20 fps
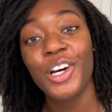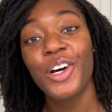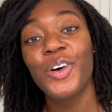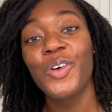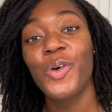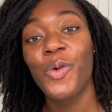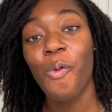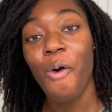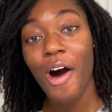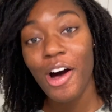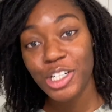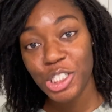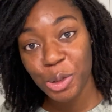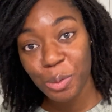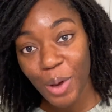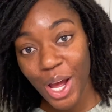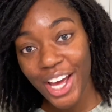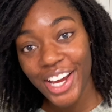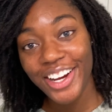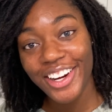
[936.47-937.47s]
wash
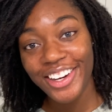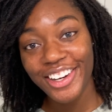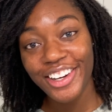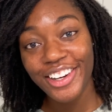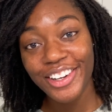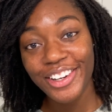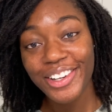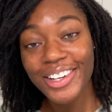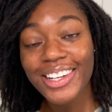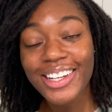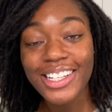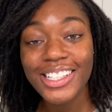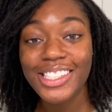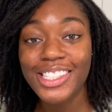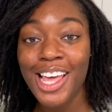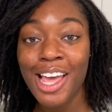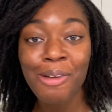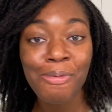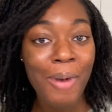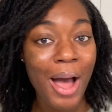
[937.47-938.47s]
my hair,
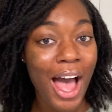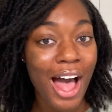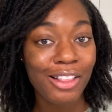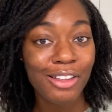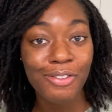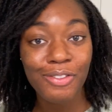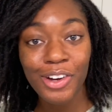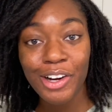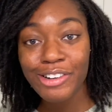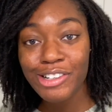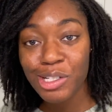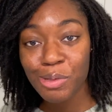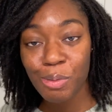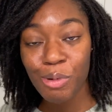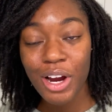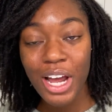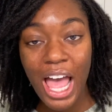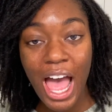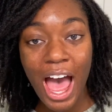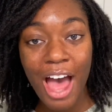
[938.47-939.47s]
take my aloe vera
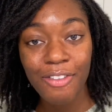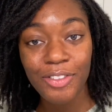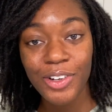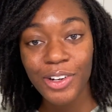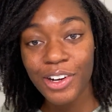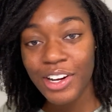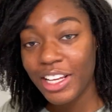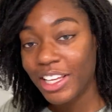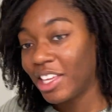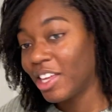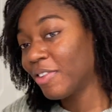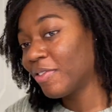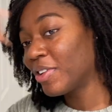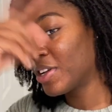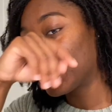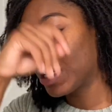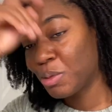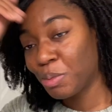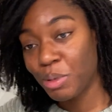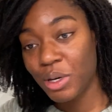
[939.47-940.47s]
spray after and give it
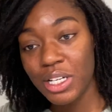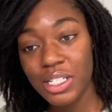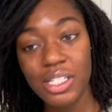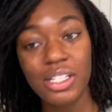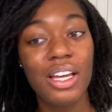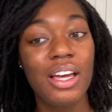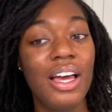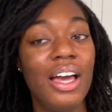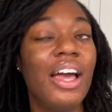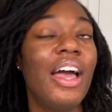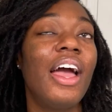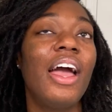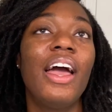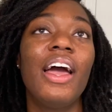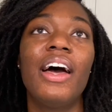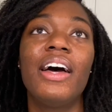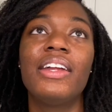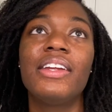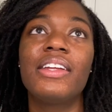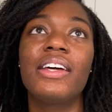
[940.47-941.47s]
a spritz
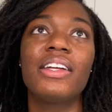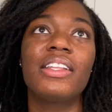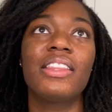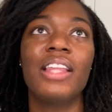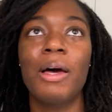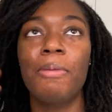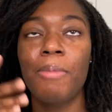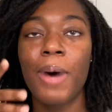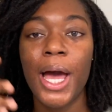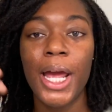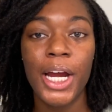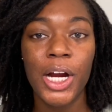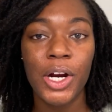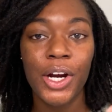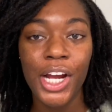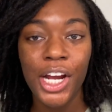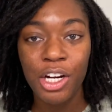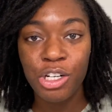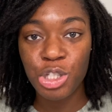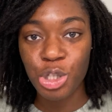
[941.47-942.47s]
and let my hair
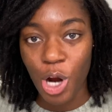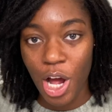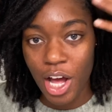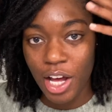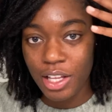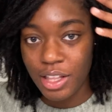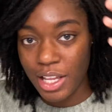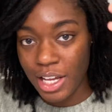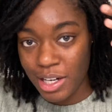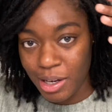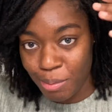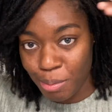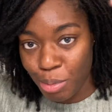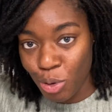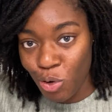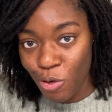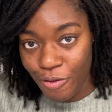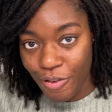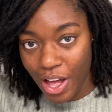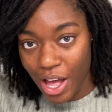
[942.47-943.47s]
air dry and let it
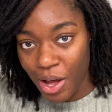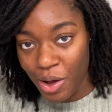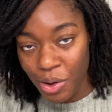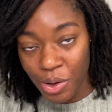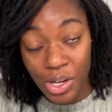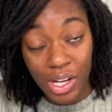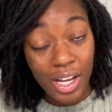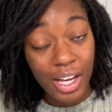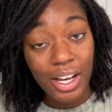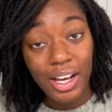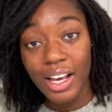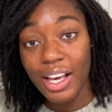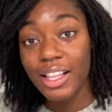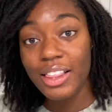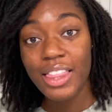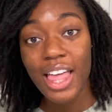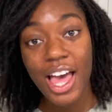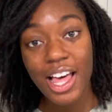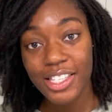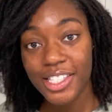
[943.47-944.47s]
poof out. And
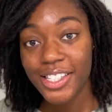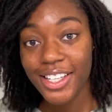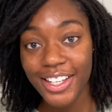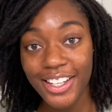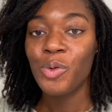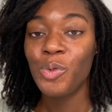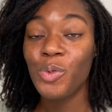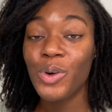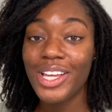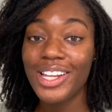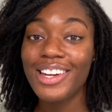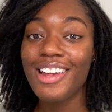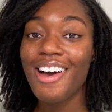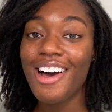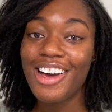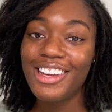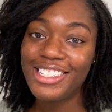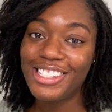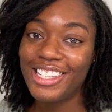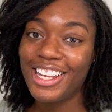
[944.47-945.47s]
that's it. When
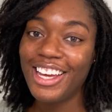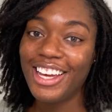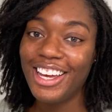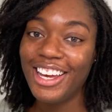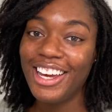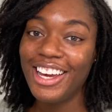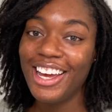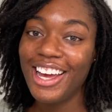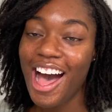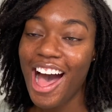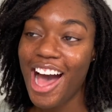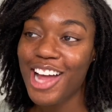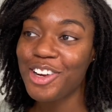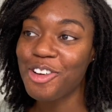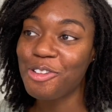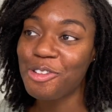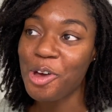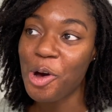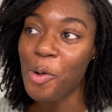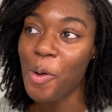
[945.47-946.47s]
I say, I
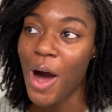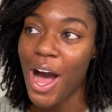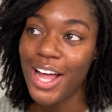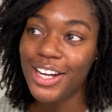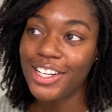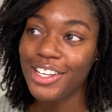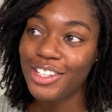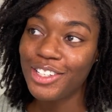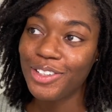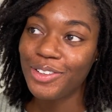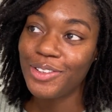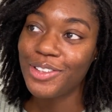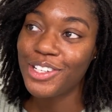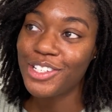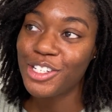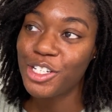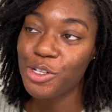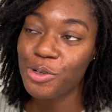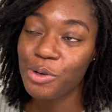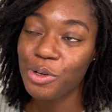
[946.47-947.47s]
don't know why I didn't do
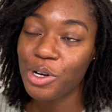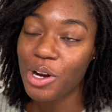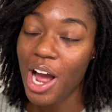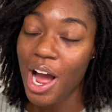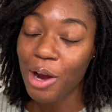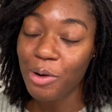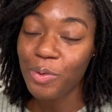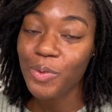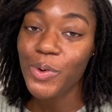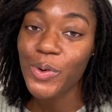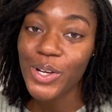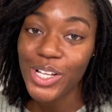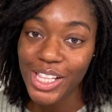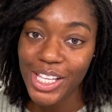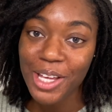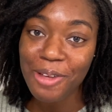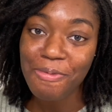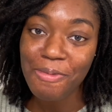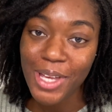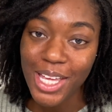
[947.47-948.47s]
this sooner, I
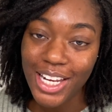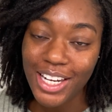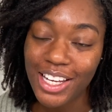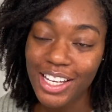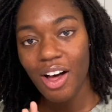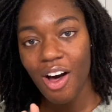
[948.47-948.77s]
really mean it.